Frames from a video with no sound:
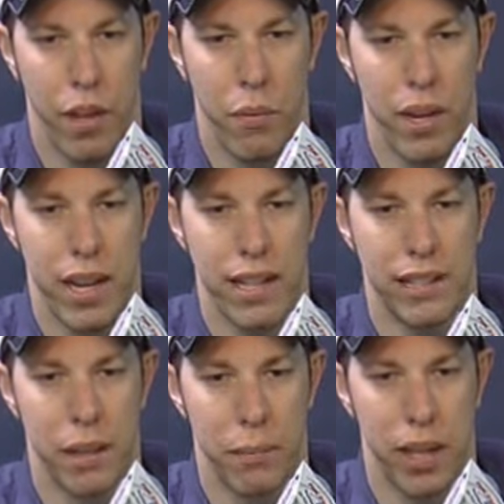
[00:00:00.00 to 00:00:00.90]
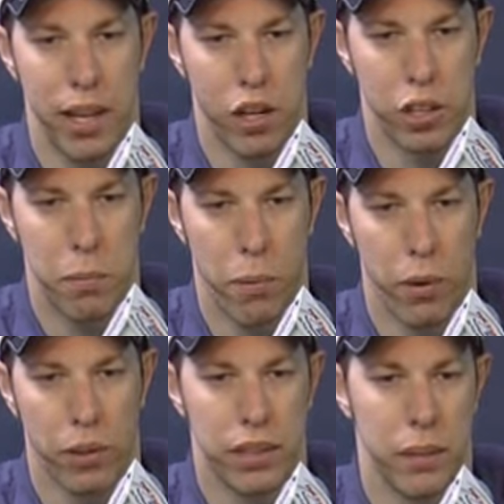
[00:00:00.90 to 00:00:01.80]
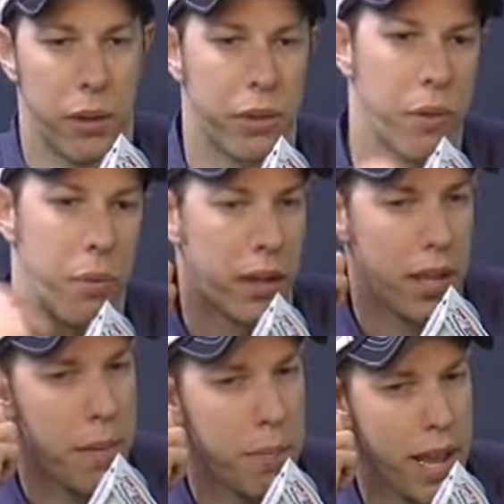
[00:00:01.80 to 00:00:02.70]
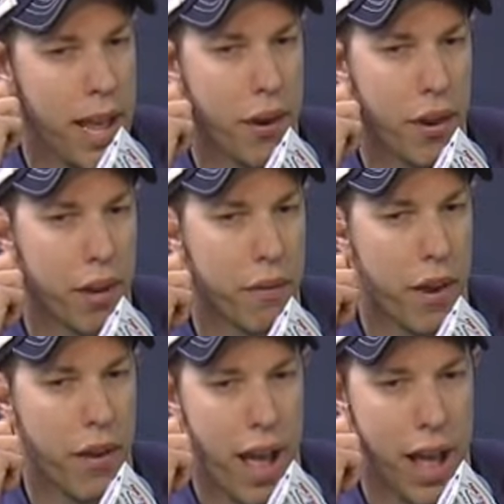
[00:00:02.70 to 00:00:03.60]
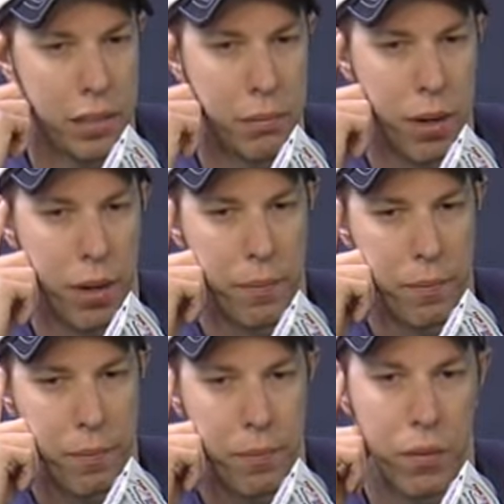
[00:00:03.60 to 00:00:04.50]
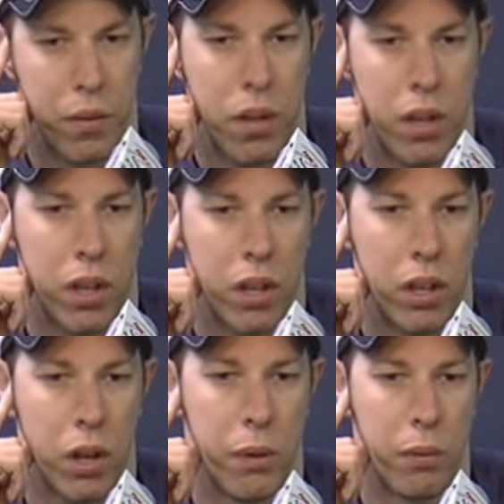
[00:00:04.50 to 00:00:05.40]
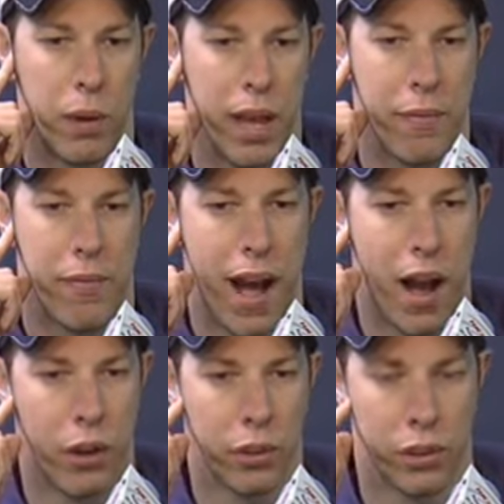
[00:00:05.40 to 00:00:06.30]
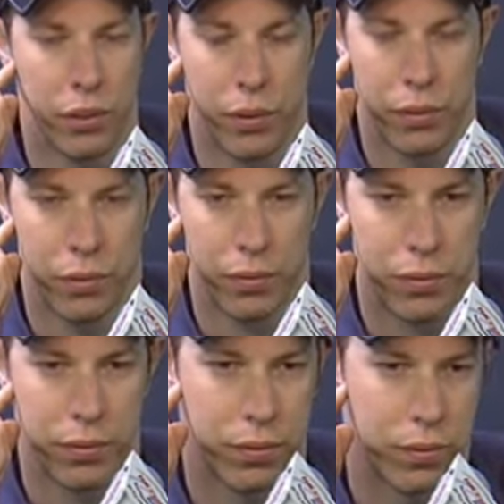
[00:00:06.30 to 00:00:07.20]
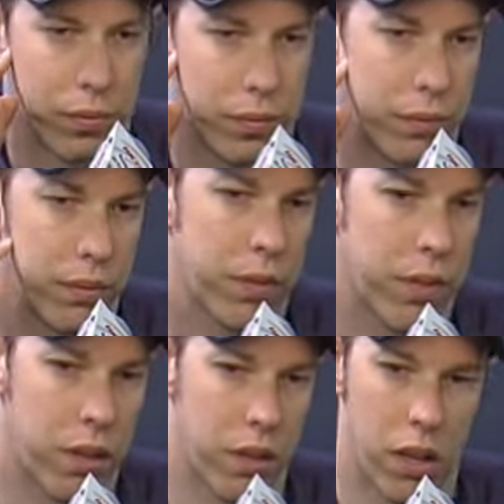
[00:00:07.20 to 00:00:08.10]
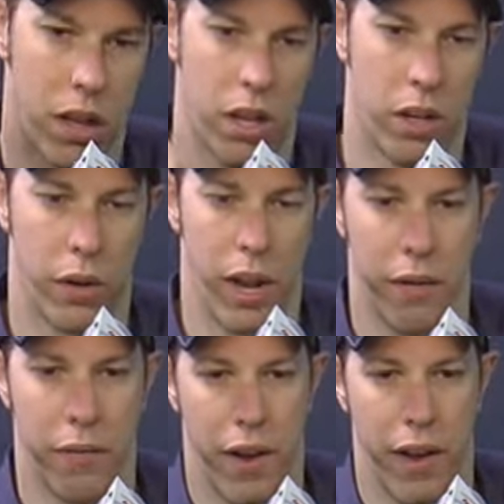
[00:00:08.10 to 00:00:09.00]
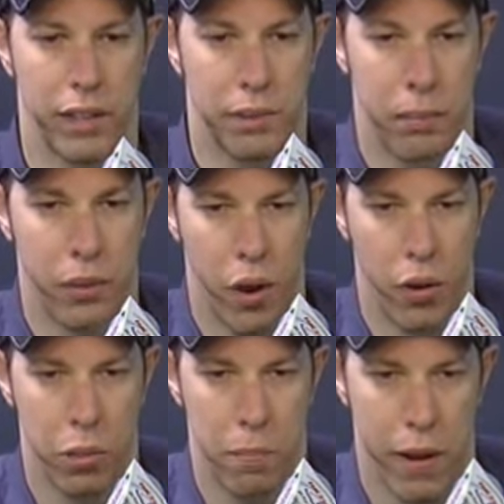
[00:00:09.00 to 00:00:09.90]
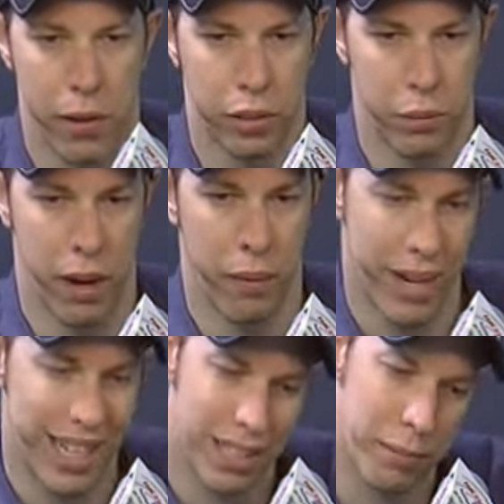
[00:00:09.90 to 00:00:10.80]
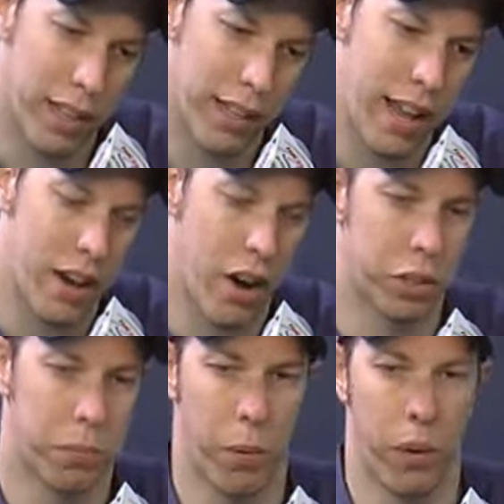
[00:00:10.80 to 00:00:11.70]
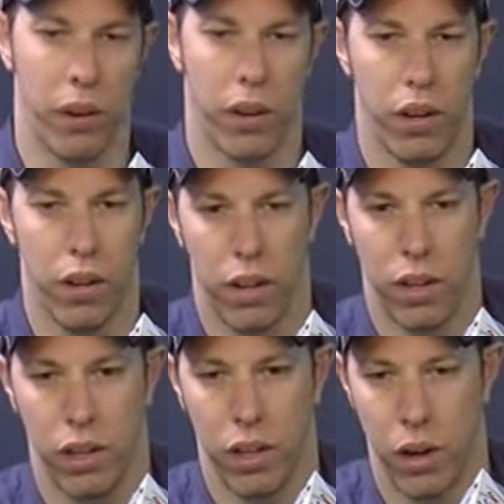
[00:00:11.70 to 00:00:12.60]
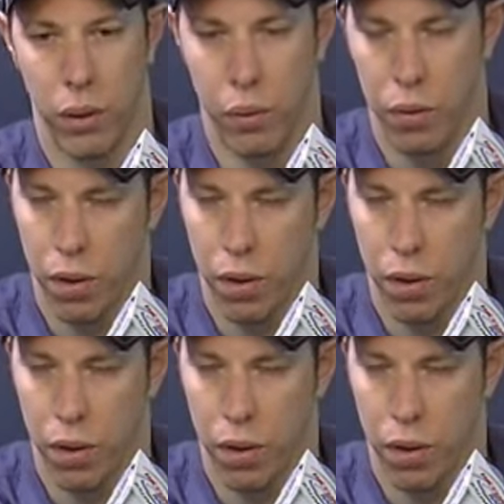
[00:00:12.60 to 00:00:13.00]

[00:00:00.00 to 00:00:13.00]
we need something in our sport similar to what the NBA or NFL has, where, you know, we have fouls or, you know, NFL has yardage penalties or whatever. We need something like that in our sport, you know.